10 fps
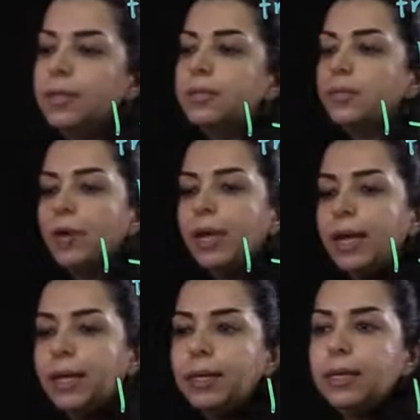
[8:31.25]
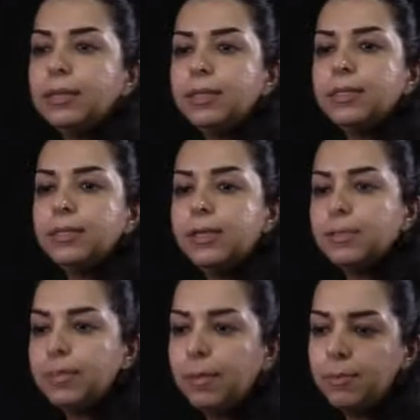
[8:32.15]
So n in this
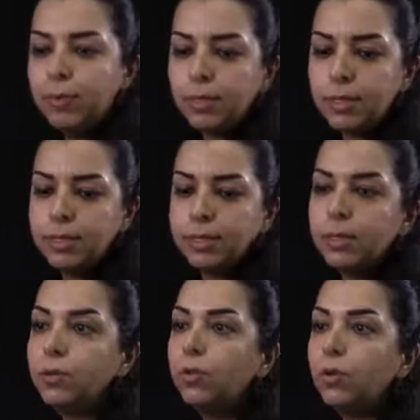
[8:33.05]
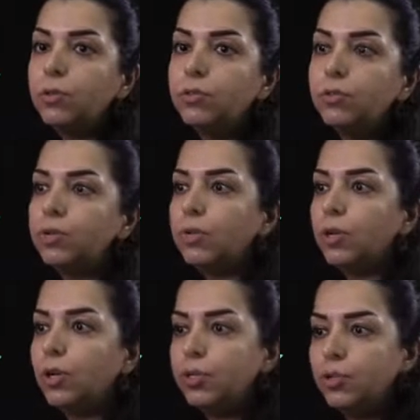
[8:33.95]
example is equal to
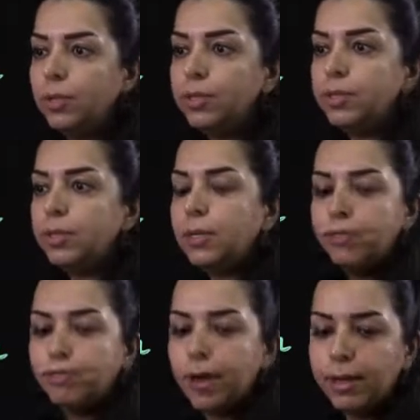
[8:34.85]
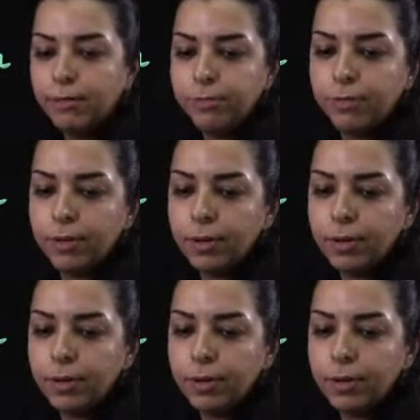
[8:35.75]
25.